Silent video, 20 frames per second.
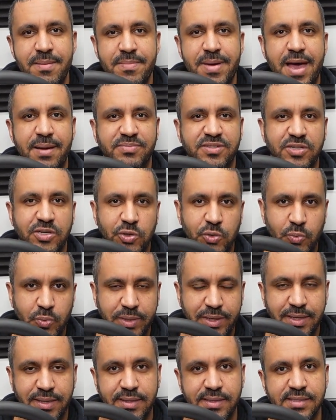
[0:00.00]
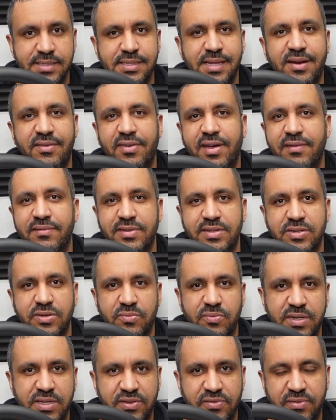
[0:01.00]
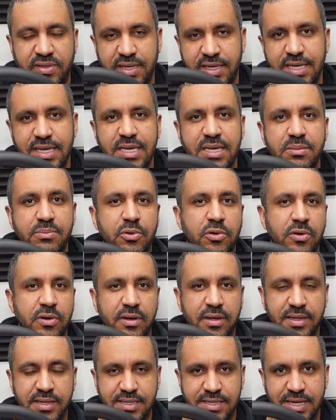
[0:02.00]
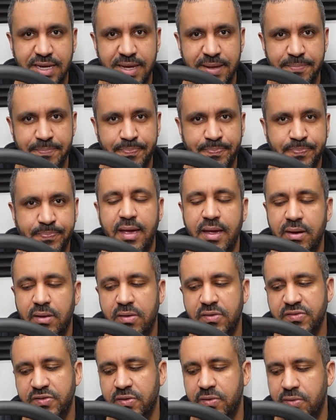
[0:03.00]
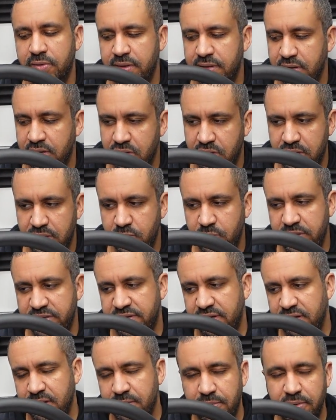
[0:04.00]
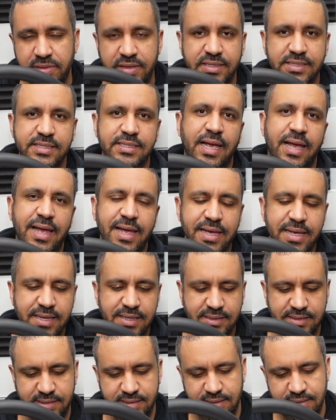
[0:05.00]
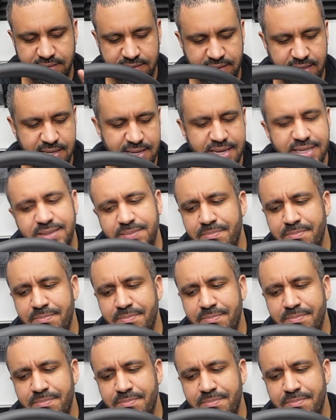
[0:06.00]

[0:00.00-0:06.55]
mapped to your wheel instead of having to reach for the keyboard all the time. And also in the good, we talk about the size. This thing is